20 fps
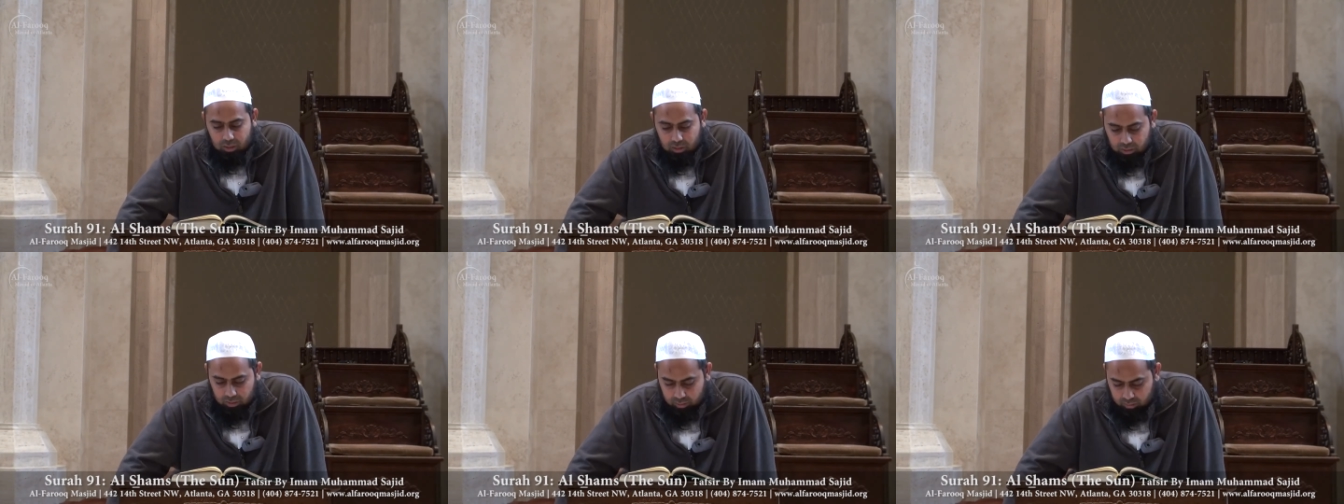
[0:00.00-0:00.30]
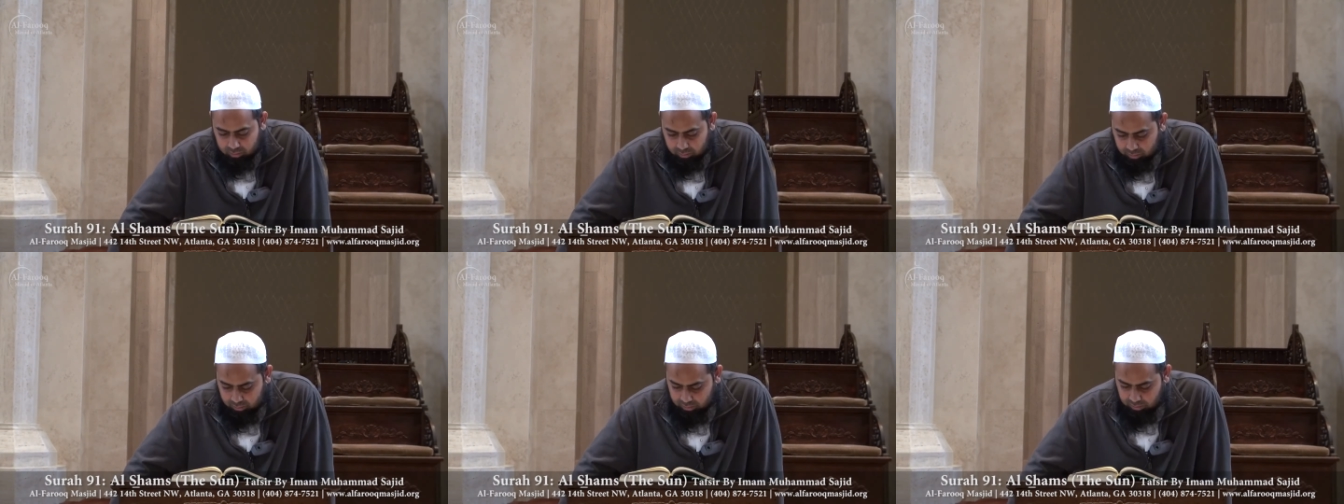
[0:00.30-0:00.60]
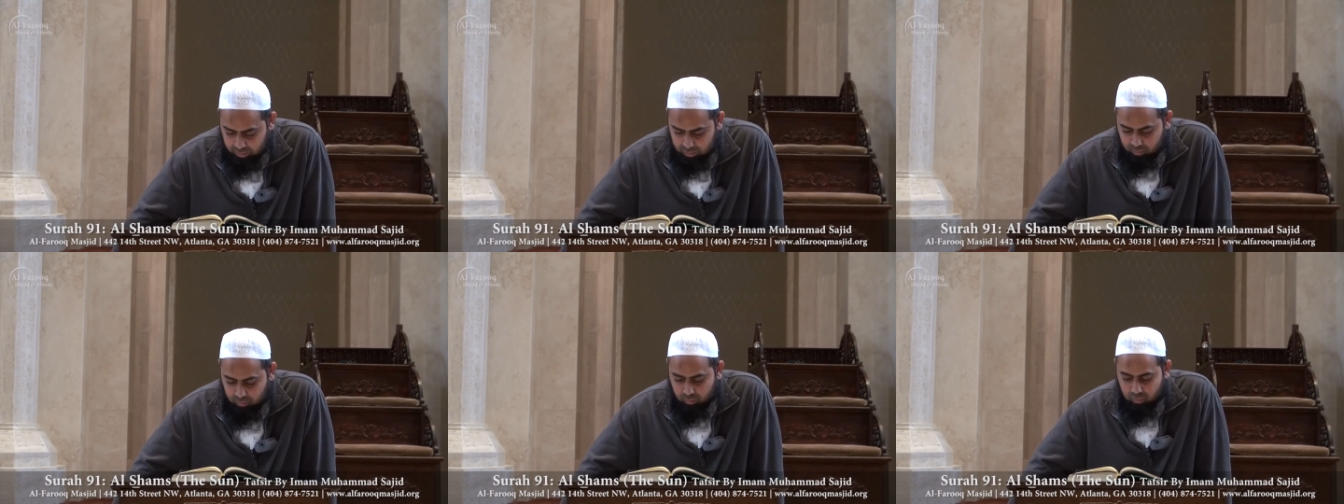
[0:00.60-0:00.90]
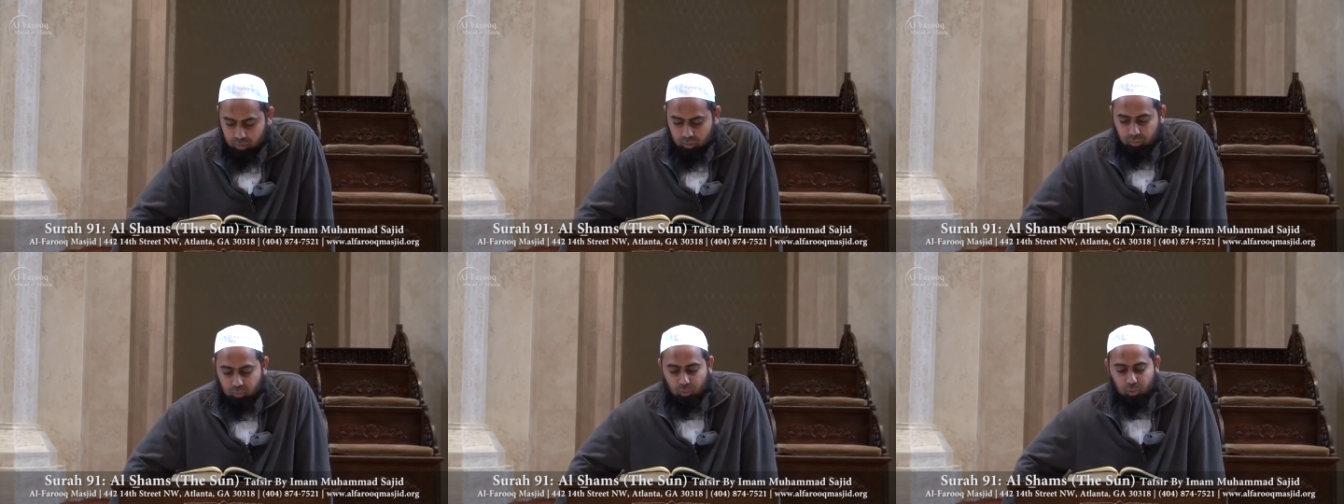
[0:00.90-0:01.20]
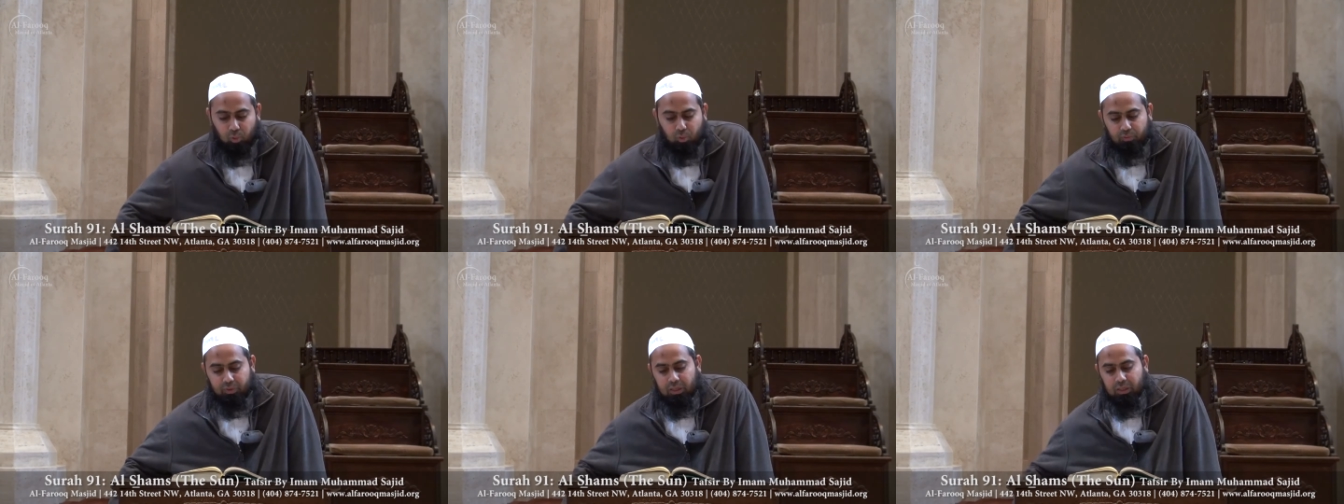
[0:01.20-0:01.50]
uh, seem
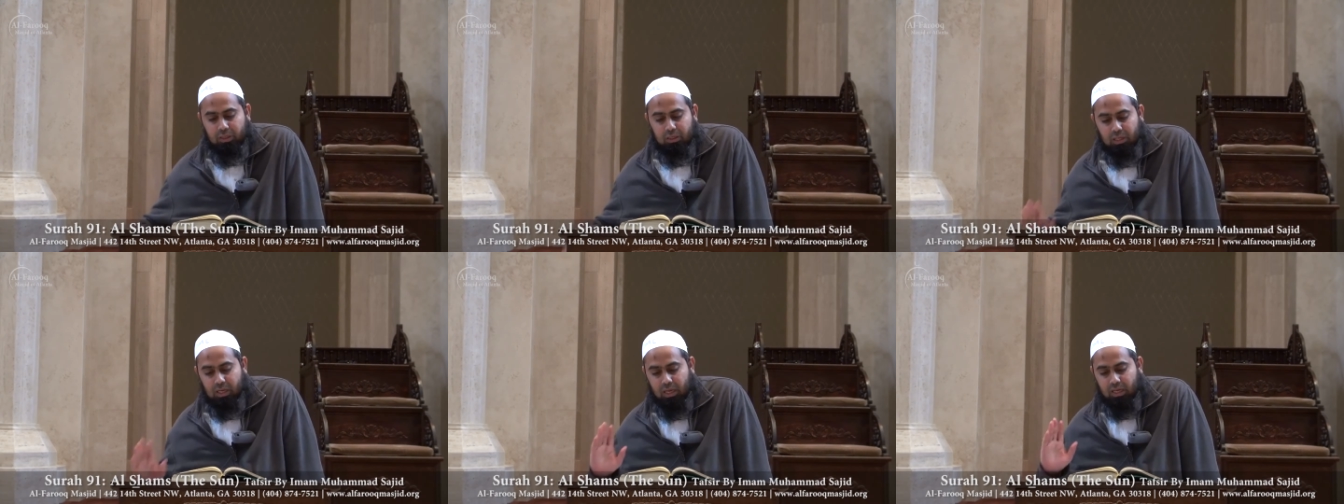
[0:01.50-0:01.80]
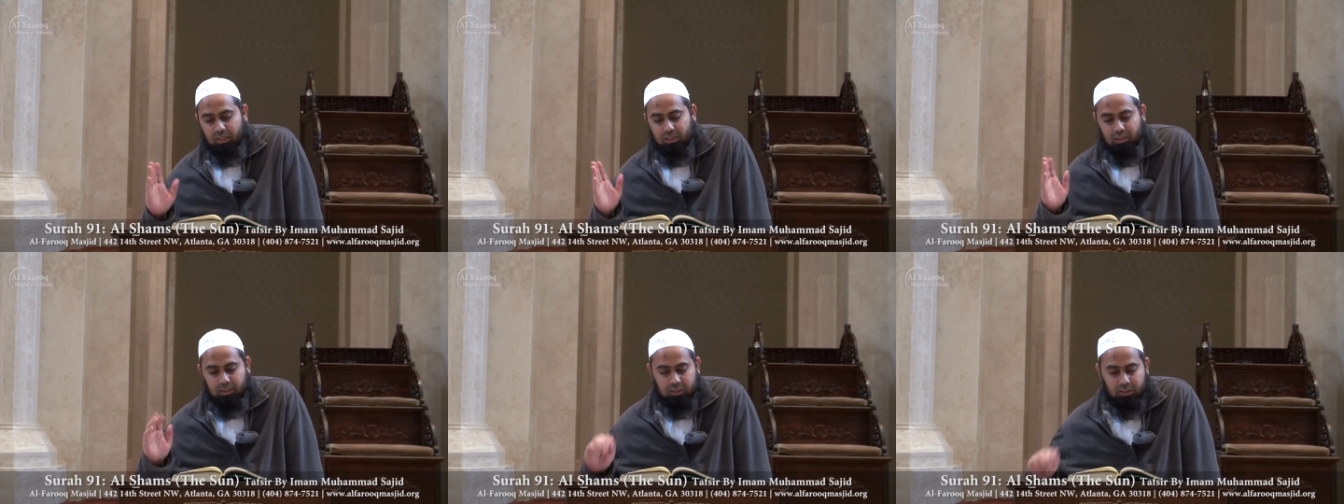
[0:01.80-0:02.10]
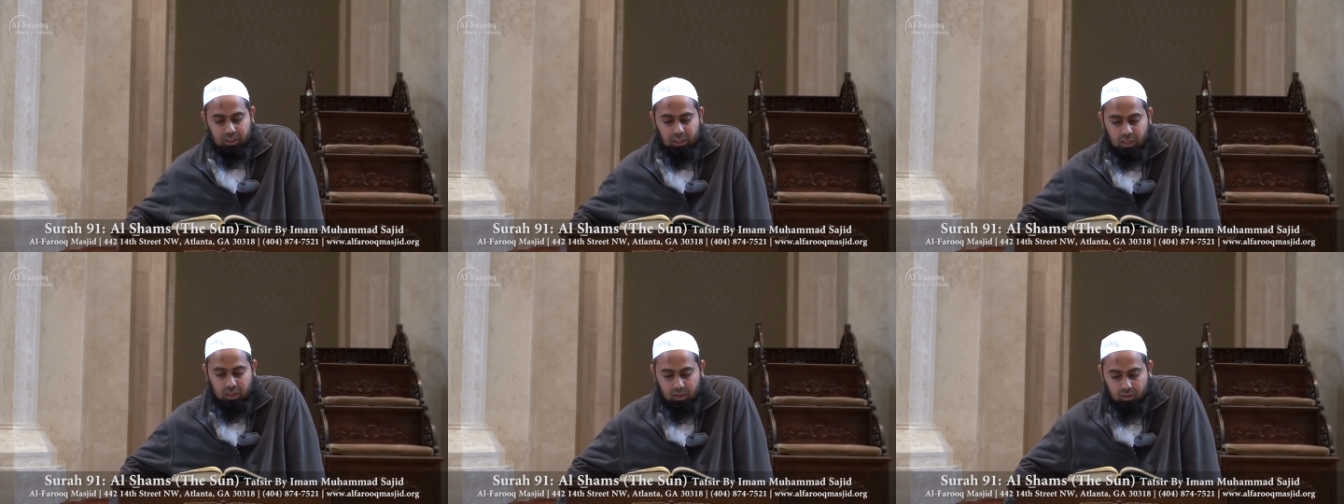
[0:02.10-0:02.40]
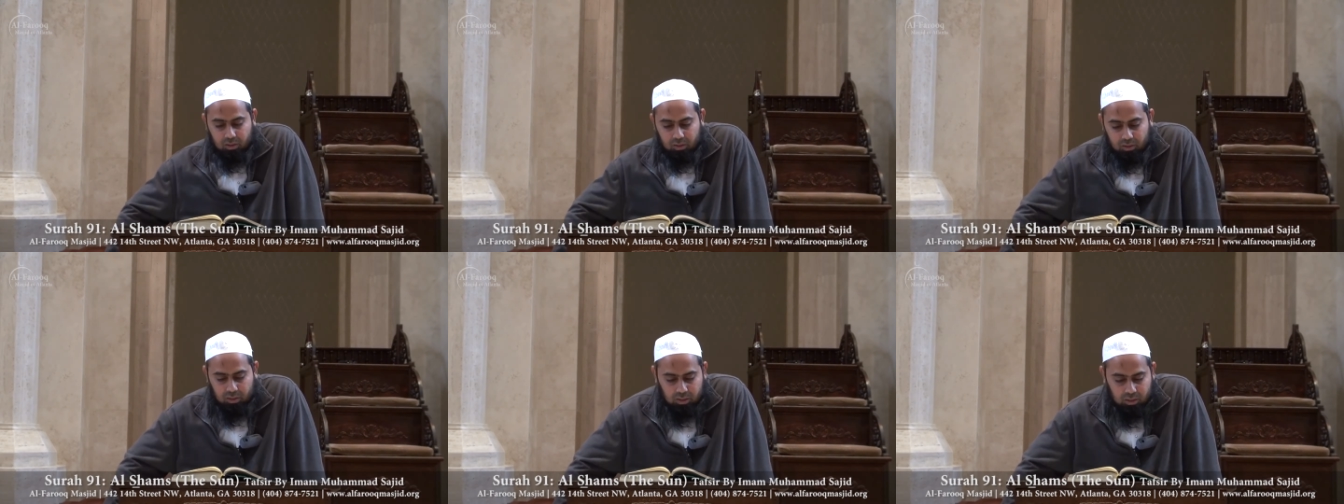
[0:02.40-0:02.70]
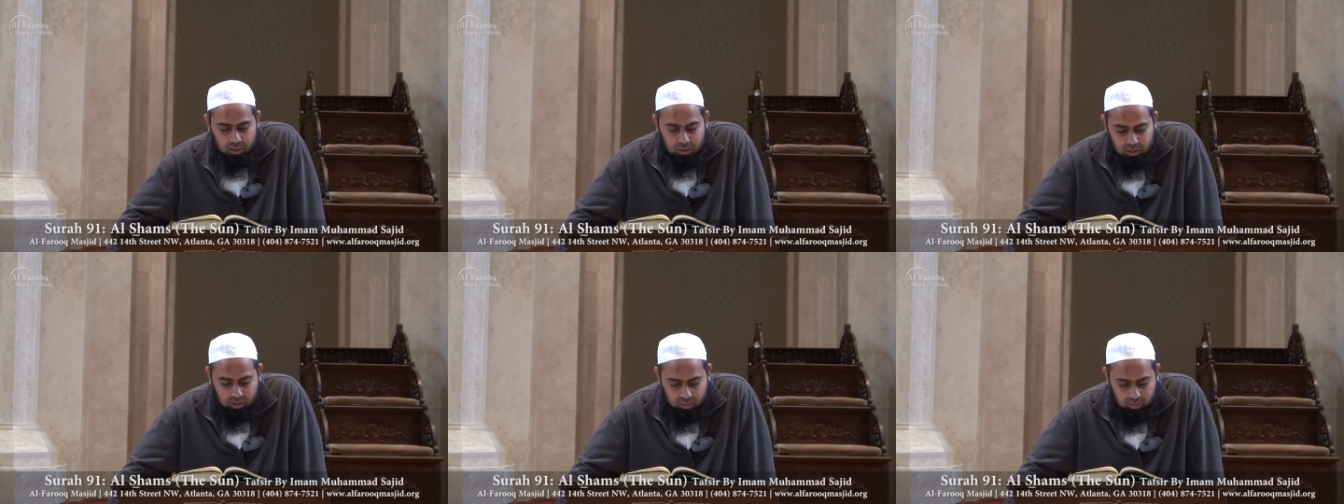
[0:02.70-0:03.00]
moving like they are
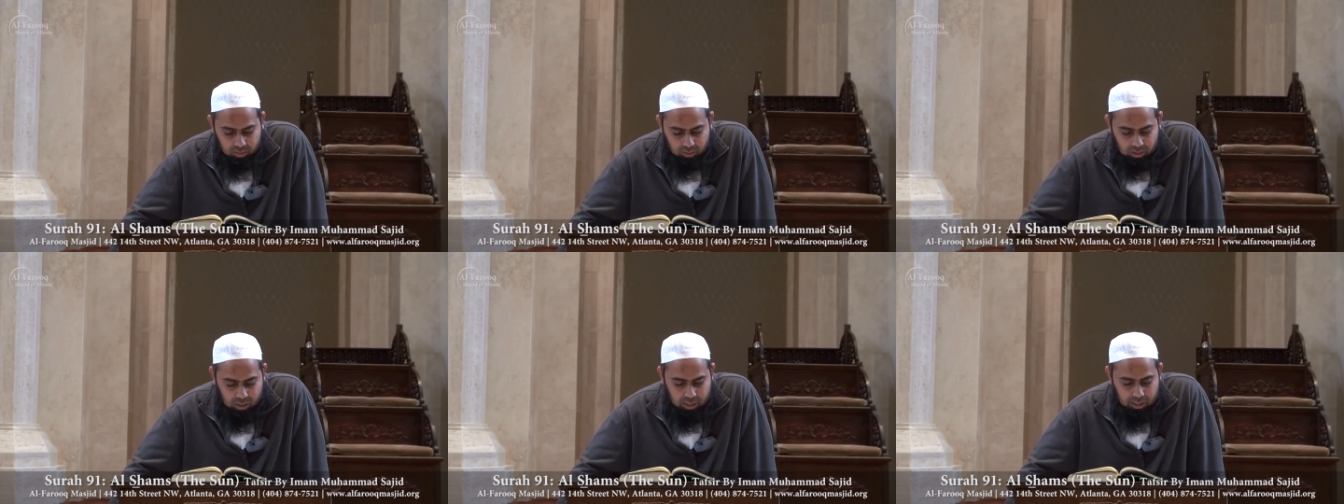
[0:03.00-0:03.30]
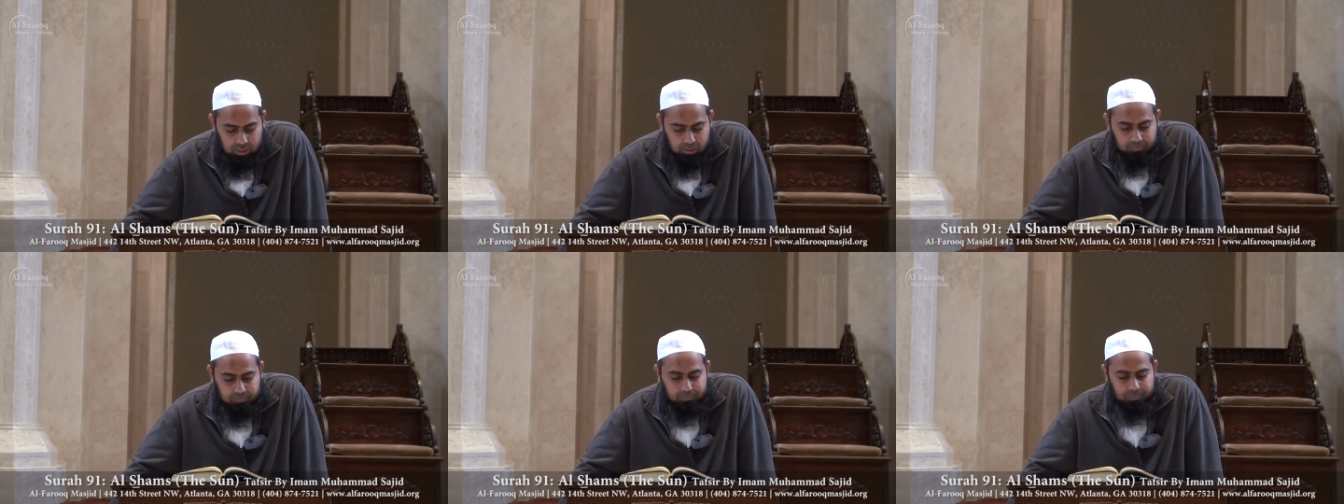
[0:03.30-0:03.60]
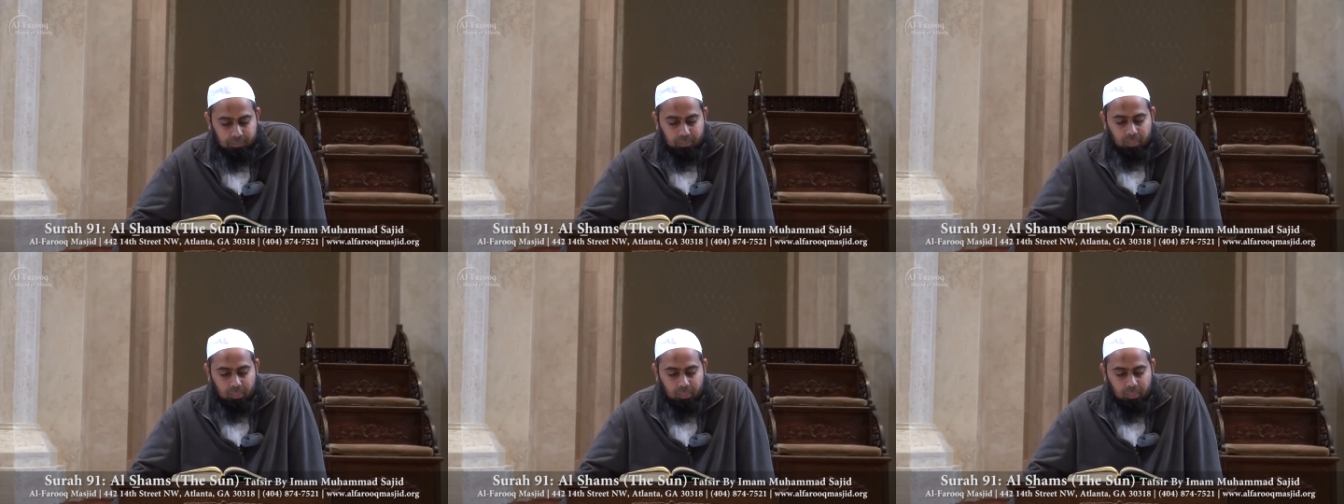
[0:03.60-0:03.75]
running.